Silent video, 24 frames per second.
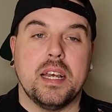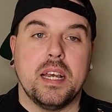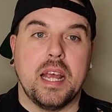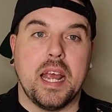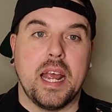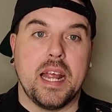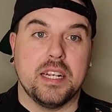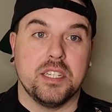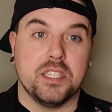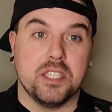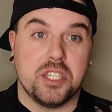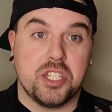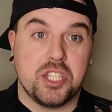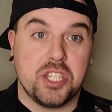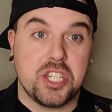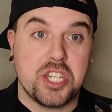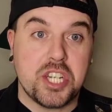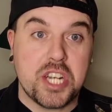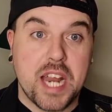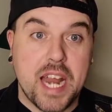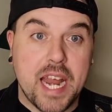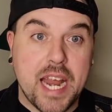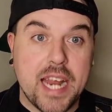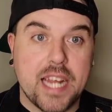and
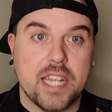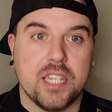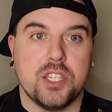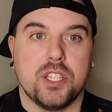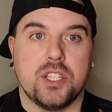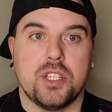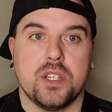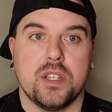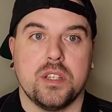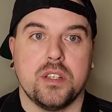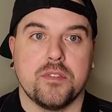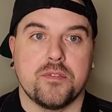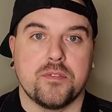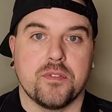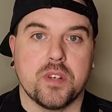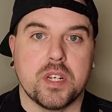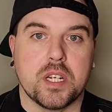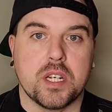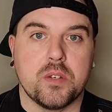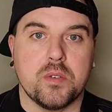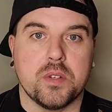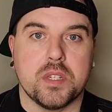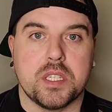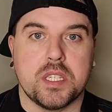change the
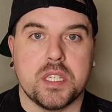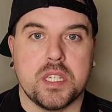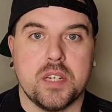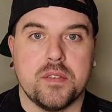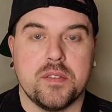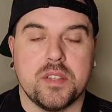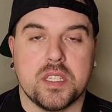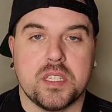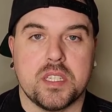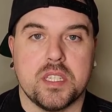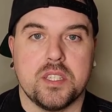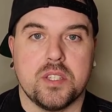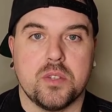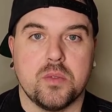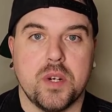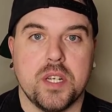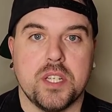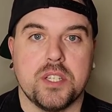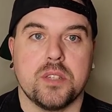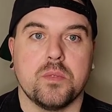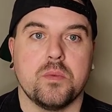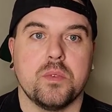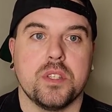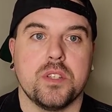frequency of the
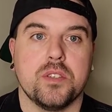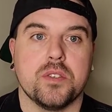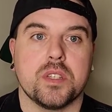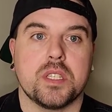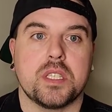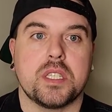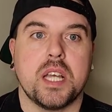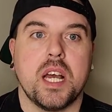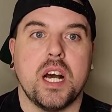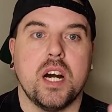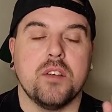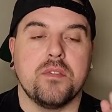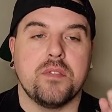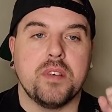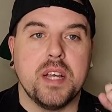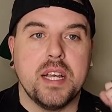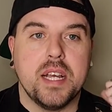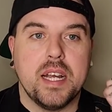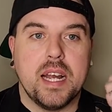situation with yourself,